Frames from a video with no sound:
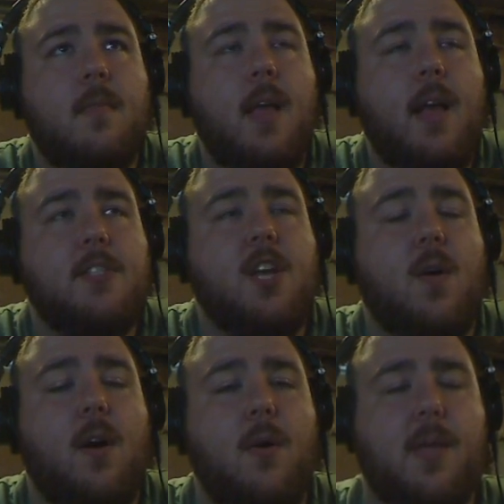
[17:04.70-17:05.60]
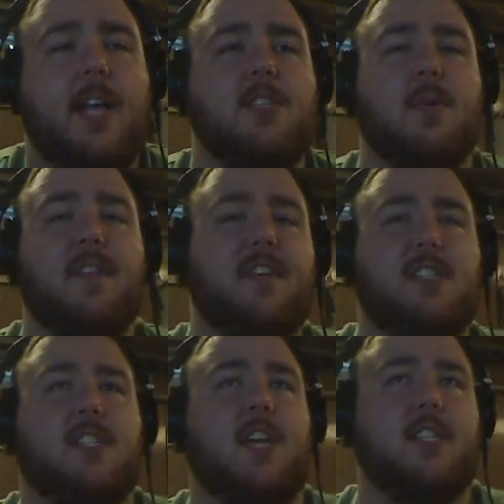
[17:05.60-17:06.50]
So okay, so we're gonna finish
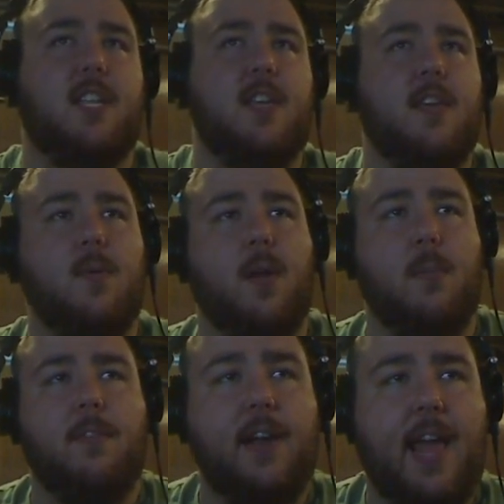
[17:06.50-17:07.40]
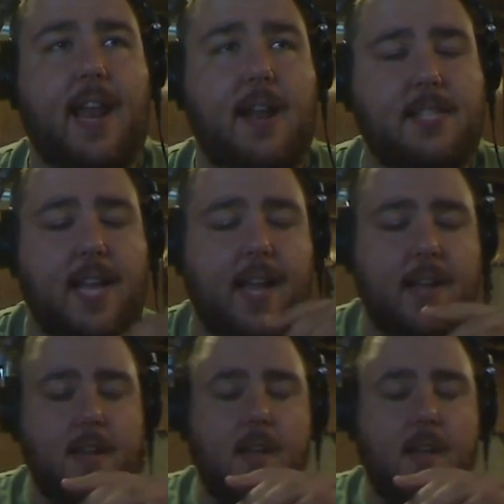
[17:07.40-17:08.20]
the discussion in EU. We're gonna move over to NA in a second.